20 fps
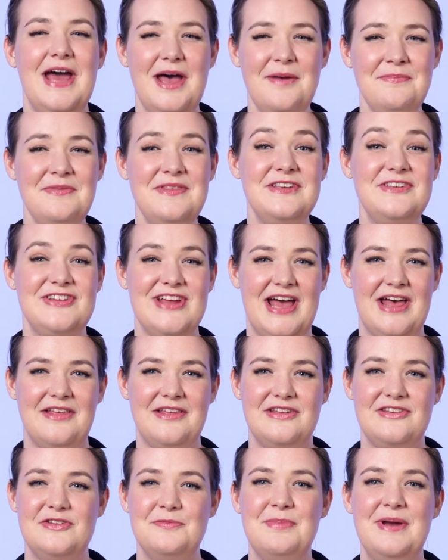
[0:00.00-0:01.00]
up the
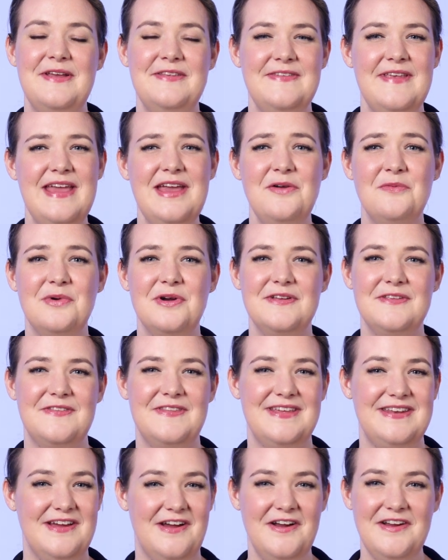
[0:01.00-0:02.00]
challenge by saying words
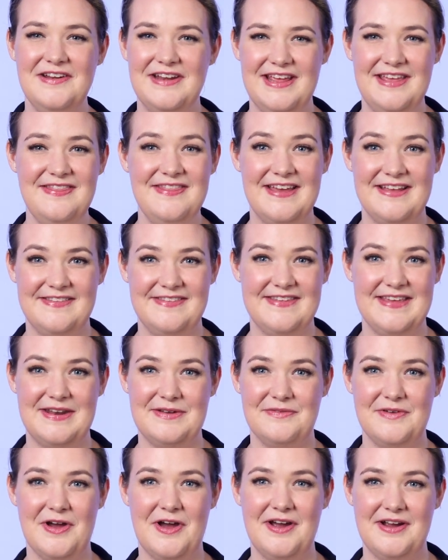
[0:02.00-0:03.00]
that aren't in that set
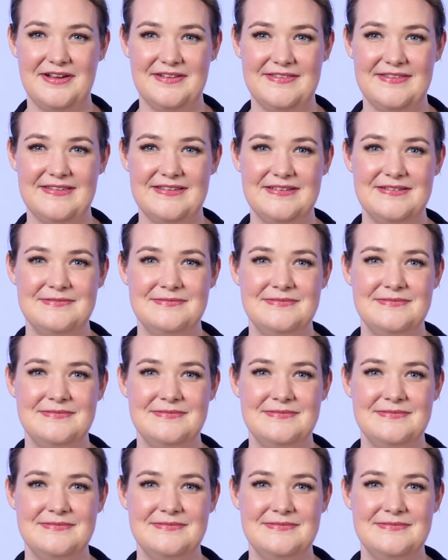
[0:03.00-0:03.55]
of cards.